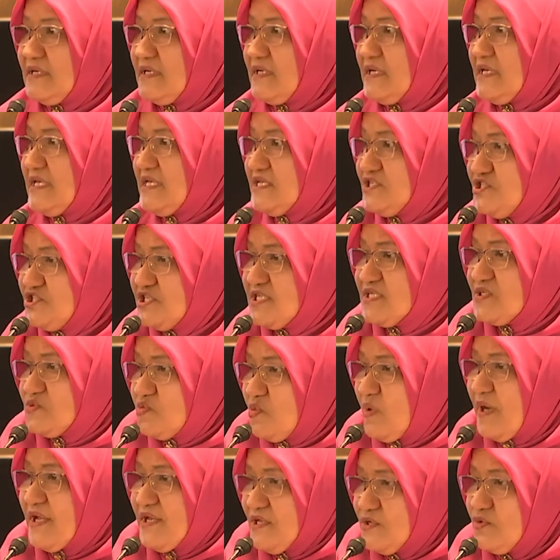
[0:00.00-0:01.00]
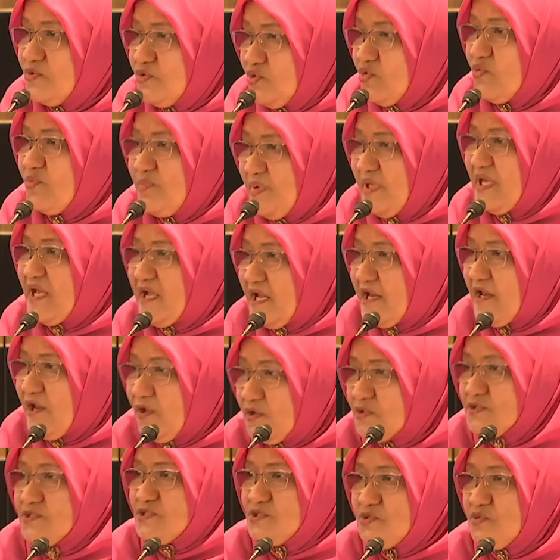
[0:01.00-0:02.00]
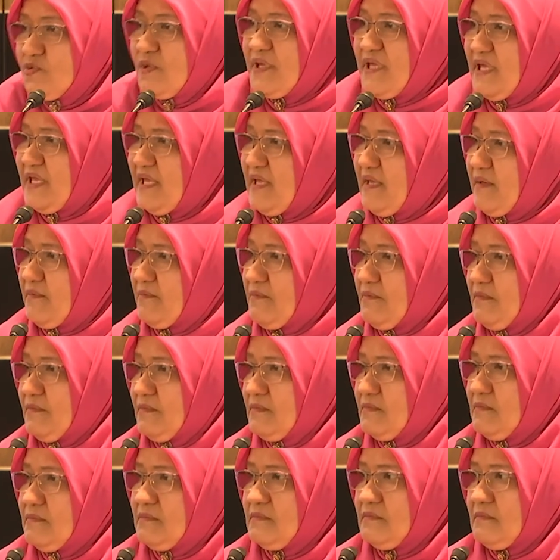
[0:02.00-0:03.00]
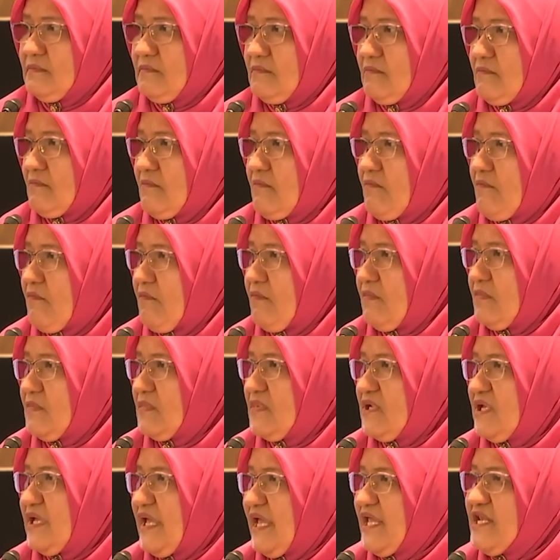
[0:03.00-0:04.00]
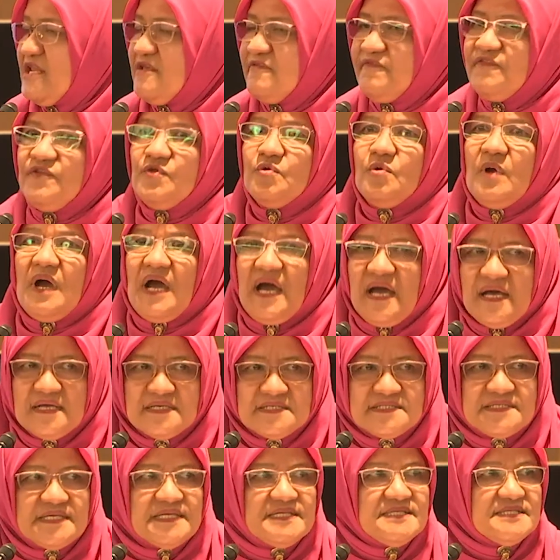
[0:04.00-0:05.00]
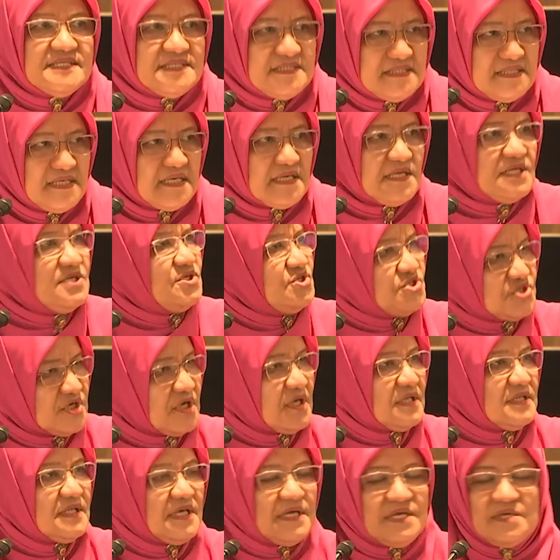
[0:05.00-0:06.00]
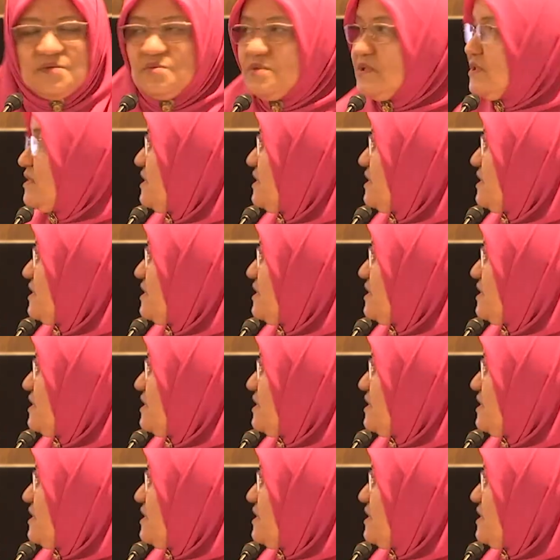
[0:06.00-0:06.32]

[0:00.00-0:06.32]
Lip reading: He just wants you to be close to Him. And if you ask and seek, inshallah, He will